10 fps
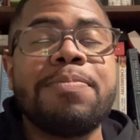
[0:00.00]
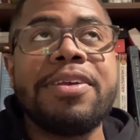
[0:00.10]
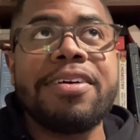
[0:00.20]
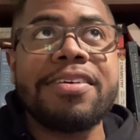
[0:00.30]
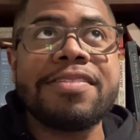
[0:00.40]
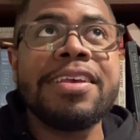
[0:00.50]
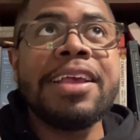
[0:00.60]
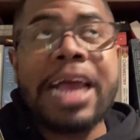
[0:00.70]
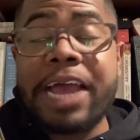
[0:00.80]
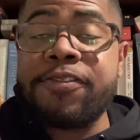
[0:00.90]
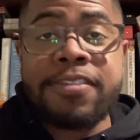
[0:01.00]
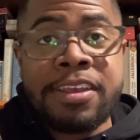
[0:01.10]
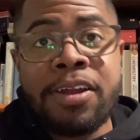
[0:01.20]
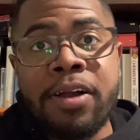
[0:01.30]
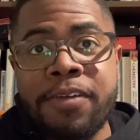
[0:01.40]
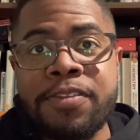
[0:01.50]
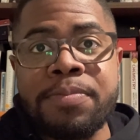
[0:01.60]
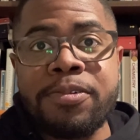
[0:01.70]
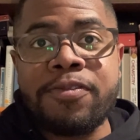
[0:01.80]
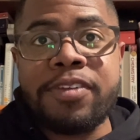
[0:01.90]
Because I've seen all of the
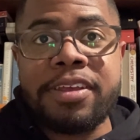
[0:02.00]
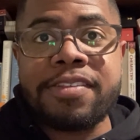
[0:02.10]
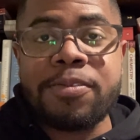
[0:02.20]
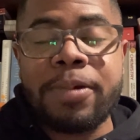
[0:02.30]
movies.